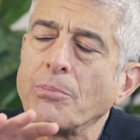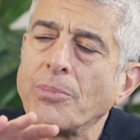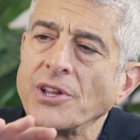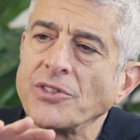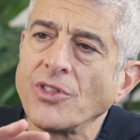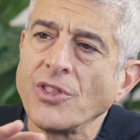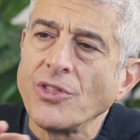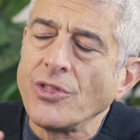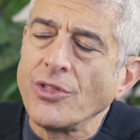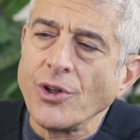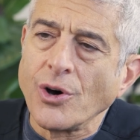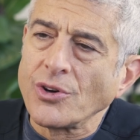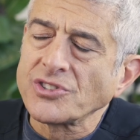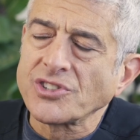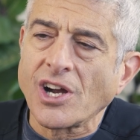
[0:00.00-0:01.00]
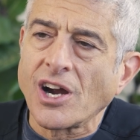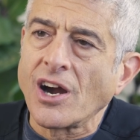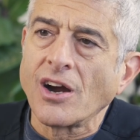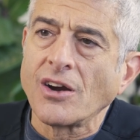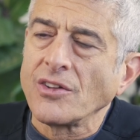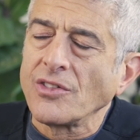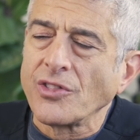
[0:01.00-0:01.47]
But those
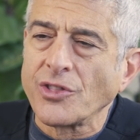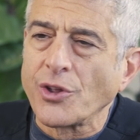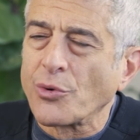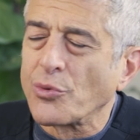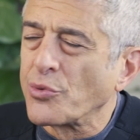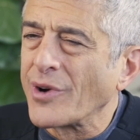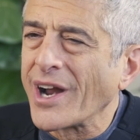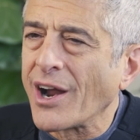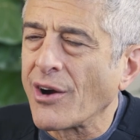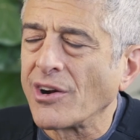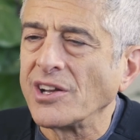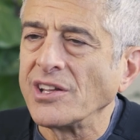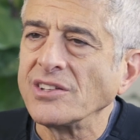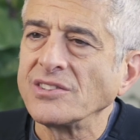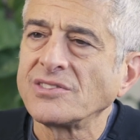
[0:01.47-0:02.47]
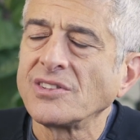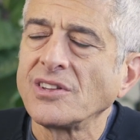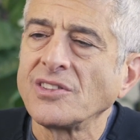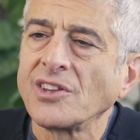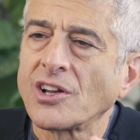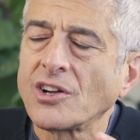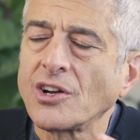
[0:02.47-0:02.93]
are the rarities.
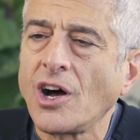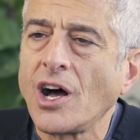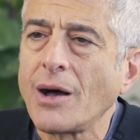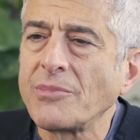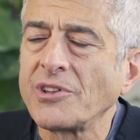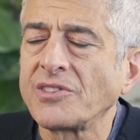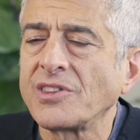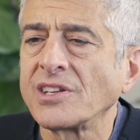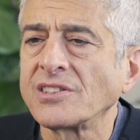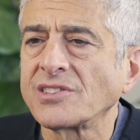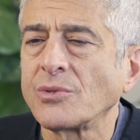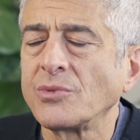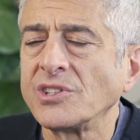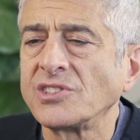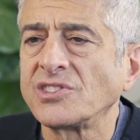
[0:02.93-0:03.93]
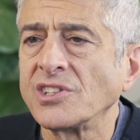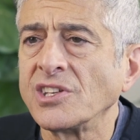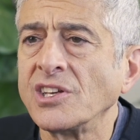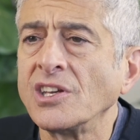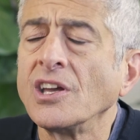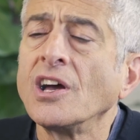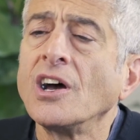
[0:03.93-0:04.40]
The common things that we
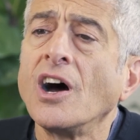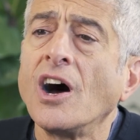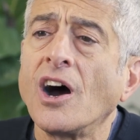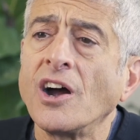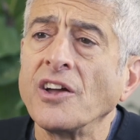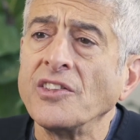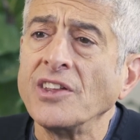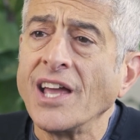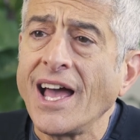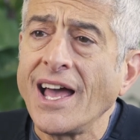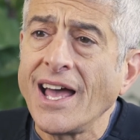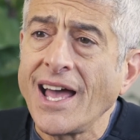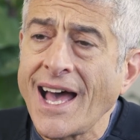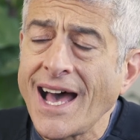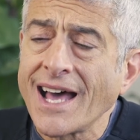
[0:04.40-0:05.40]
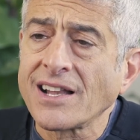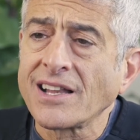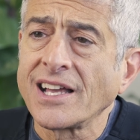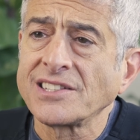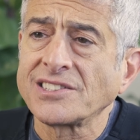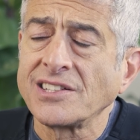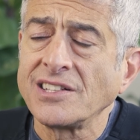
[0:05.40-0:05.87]
see are the
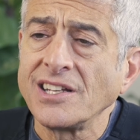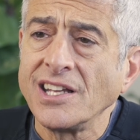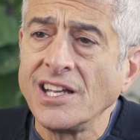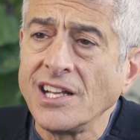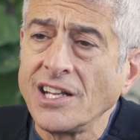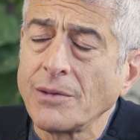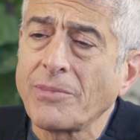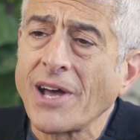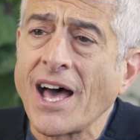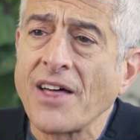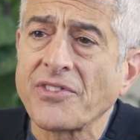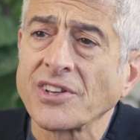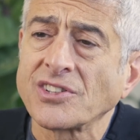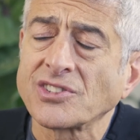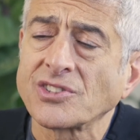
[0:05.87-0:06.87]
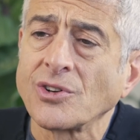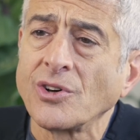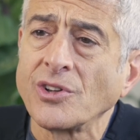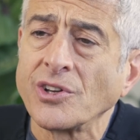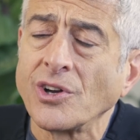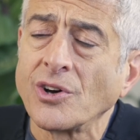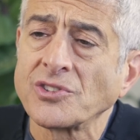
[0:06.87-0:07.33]
adolescent idiopathic
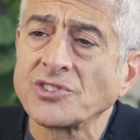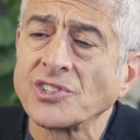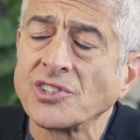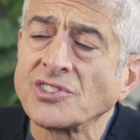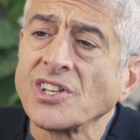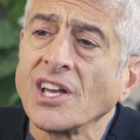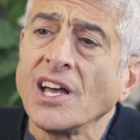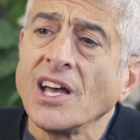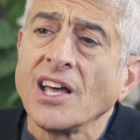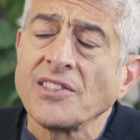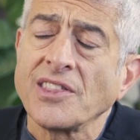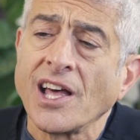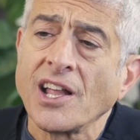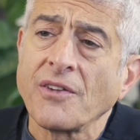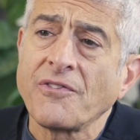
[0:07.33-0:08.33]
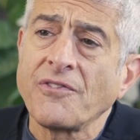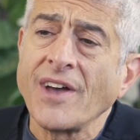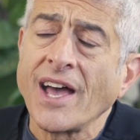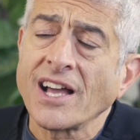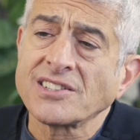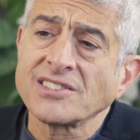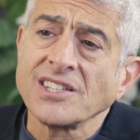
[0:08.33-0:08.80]
scoliosis that
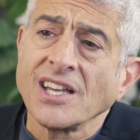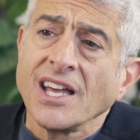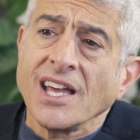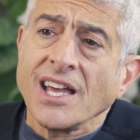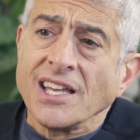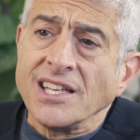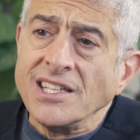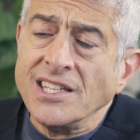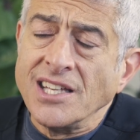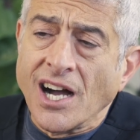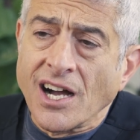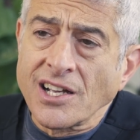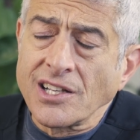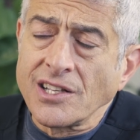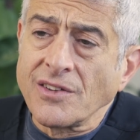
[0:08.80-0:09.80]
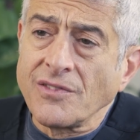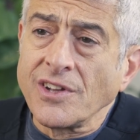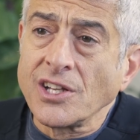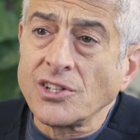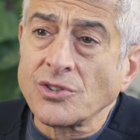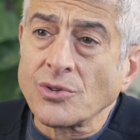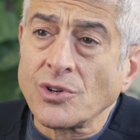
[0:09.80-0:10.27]
affects young
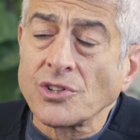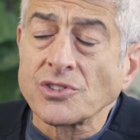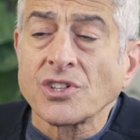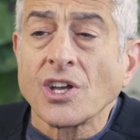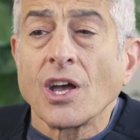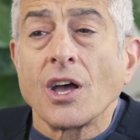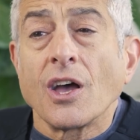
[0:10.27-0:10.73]
individuals,